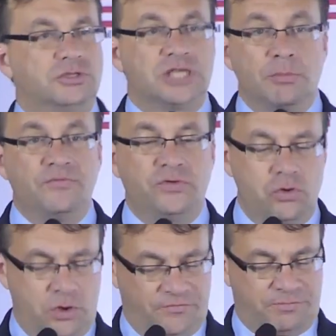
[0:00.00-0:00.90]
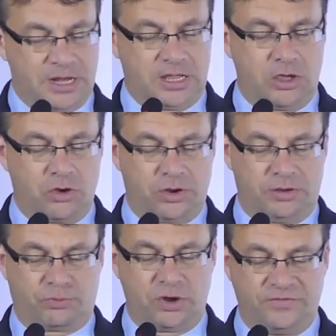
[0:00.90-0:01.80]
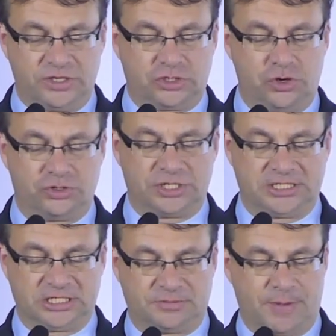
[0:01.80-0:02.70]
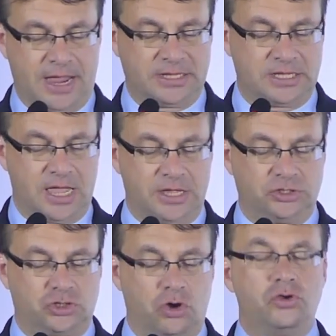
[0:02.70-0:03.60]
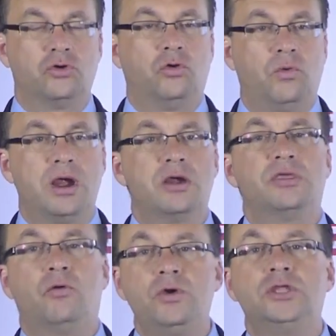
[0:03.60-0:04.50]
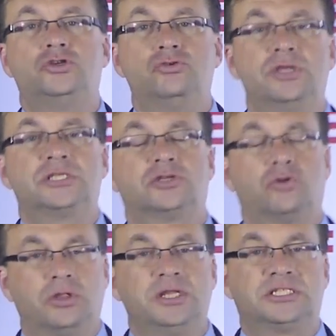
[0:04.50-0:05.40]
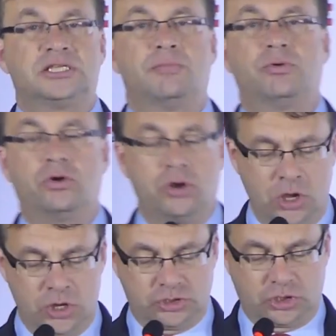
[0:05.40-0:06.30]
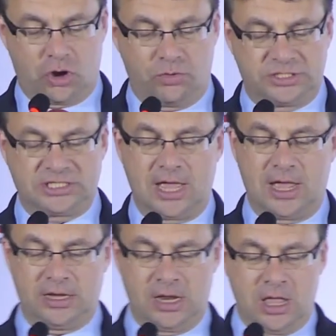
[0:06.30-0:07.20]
Some of you have been here in previous years, I suspect, and so you're aware that we do this in early December to coincide